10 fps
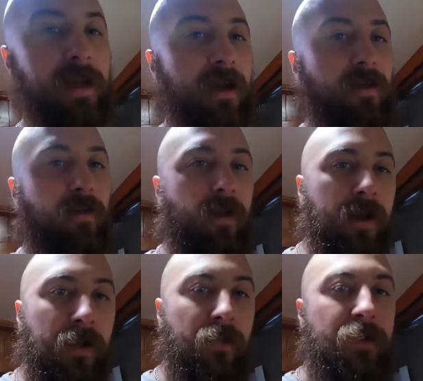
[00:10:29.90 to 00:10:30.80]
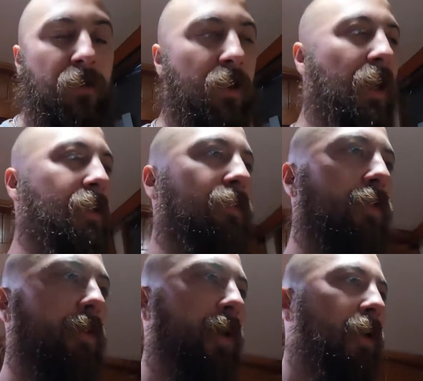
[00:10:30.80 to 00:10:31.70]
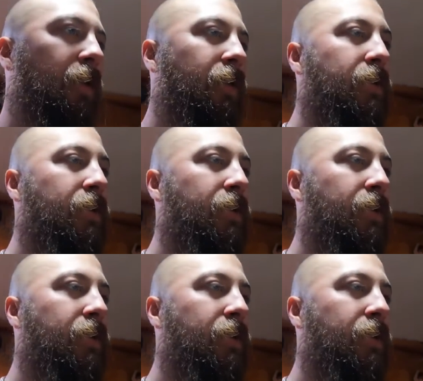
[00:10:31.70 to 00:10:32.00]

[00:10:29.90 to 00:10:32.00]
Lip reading: a gallon of water, which will last for like